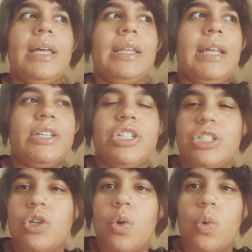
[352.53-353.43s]

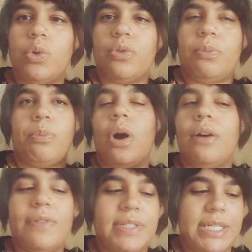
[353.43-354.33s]
legend told, or
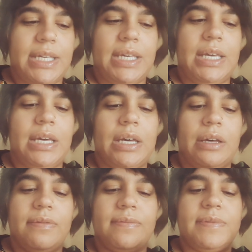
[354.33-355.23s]
prophecy
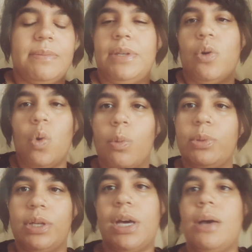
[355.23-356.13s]
of something
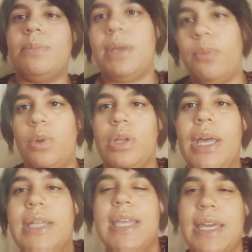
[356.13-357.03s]
horrible to come that will
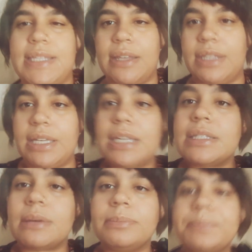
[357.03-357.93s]
like take down the
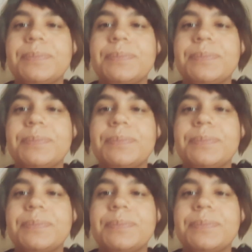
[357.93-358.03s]
kingdom.